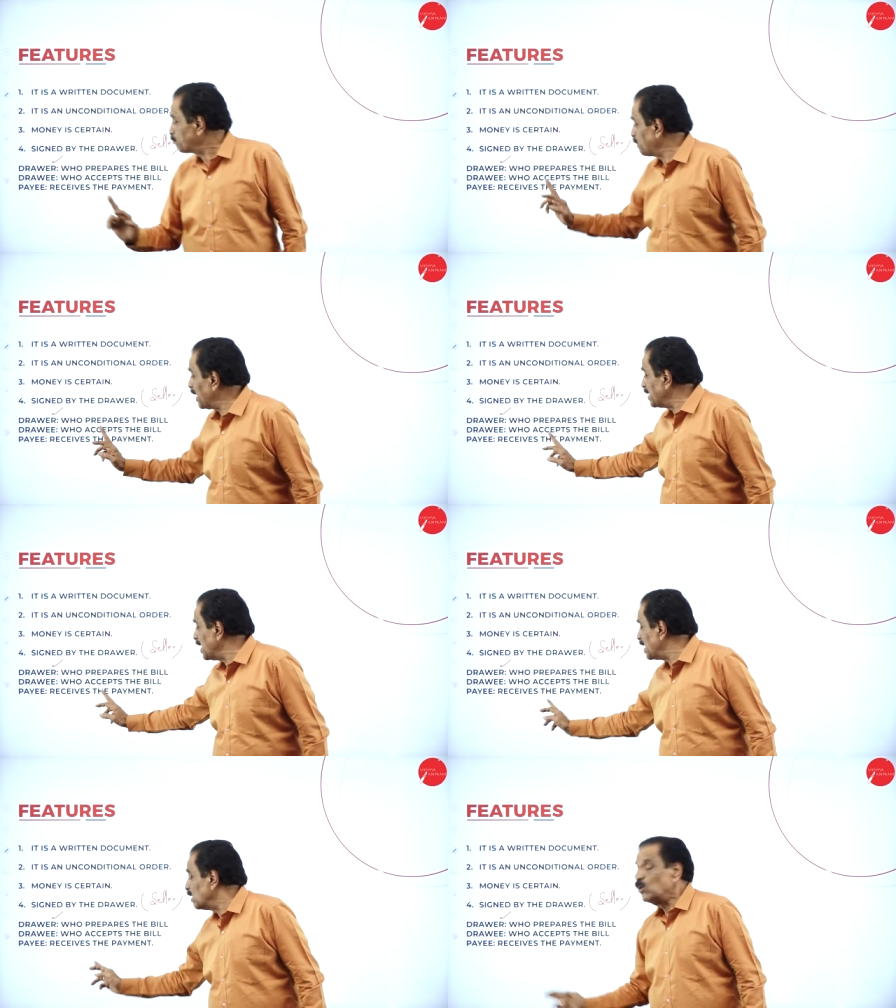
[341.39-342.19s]

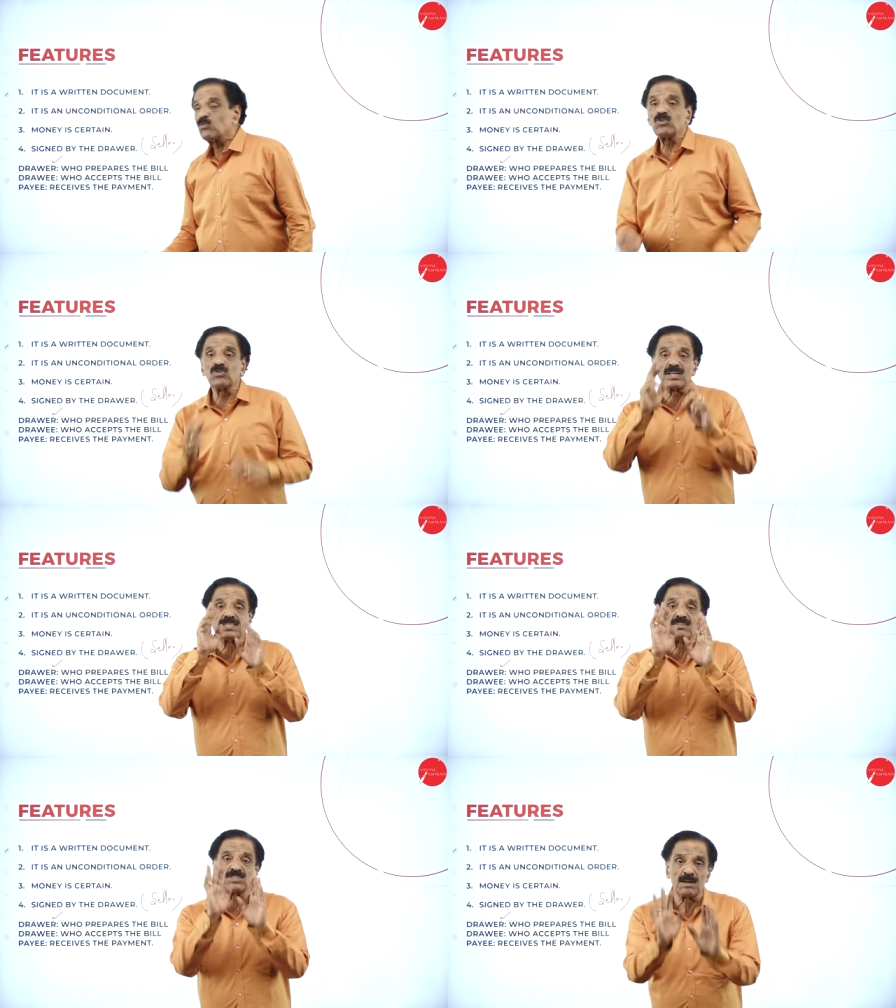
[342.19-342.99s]
Payee. One who
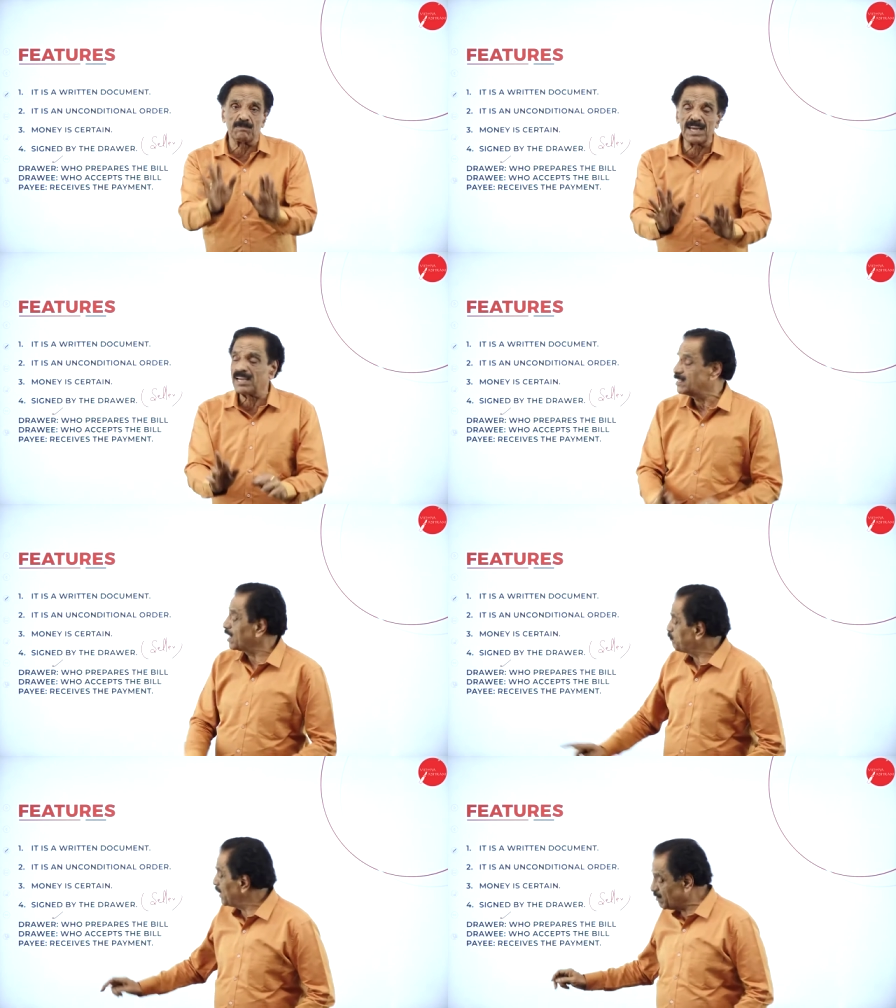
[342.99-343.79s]
receives the money.
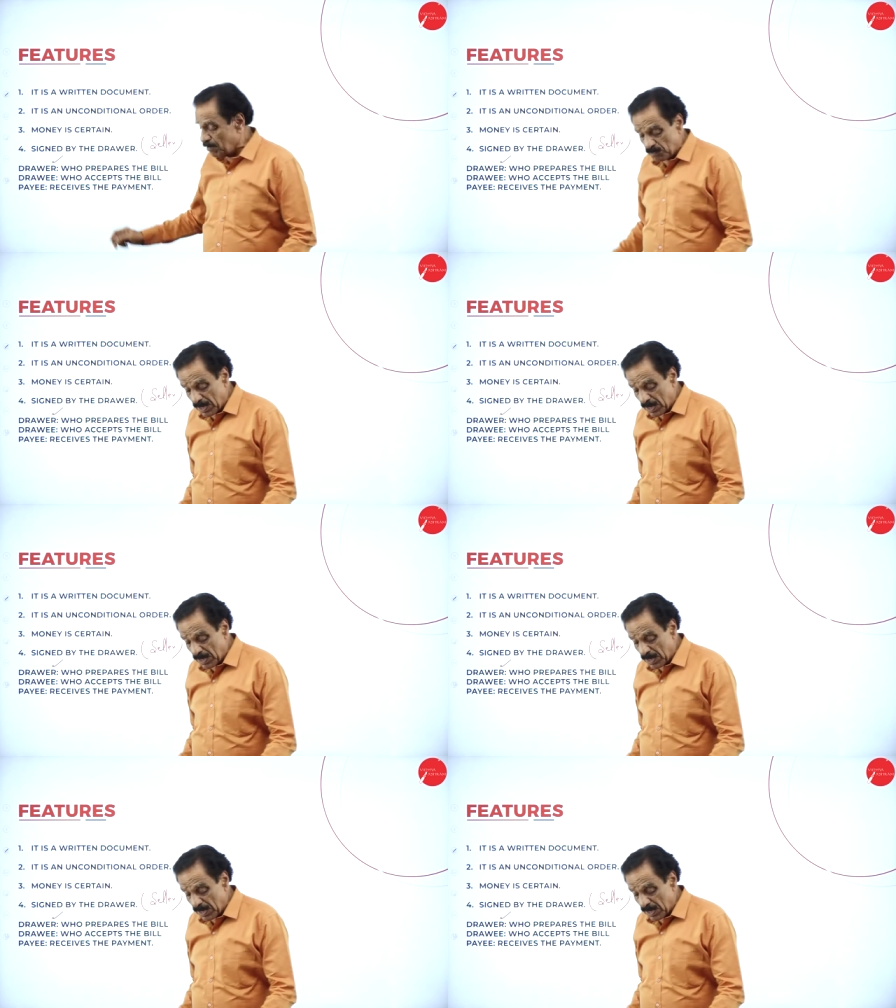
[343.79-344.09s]
That means